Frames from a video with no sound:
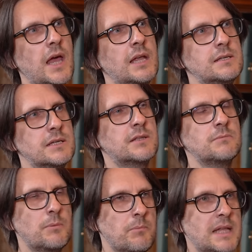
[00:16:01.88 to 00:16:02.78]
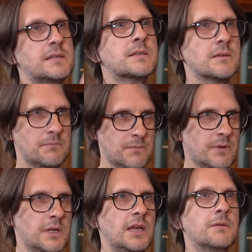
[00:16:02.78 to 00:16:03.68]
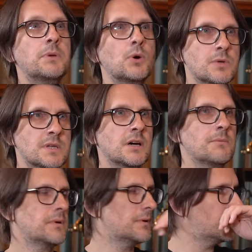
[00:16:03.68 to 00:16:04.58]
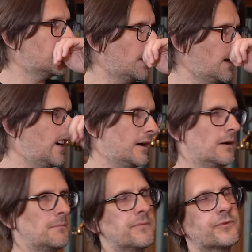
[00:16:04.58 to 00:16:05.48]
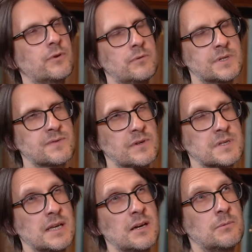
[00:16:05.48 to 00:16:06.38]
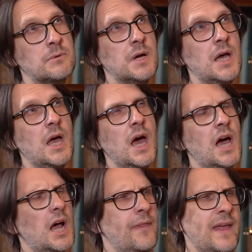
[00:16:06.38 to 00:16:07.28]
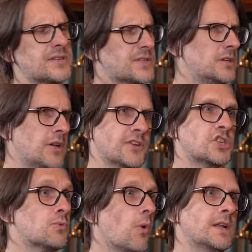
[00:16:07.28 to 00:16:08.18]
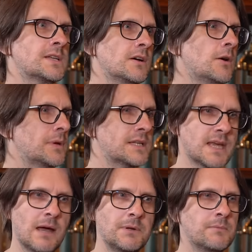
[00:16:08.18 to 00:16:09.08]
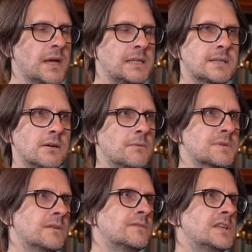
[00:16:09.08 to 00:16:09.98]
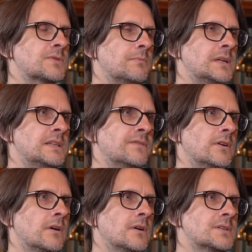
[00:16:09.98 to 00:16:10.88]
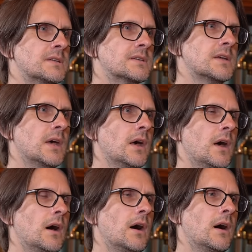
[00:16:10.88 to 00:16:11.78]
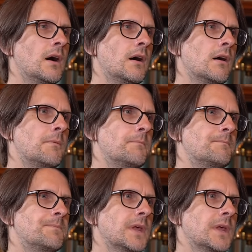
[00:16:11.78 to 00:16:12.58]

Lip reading: ended the momentum that he had built up through his first album. And that's, you know, that's just one example. It's happened many times over the years with many different artists. The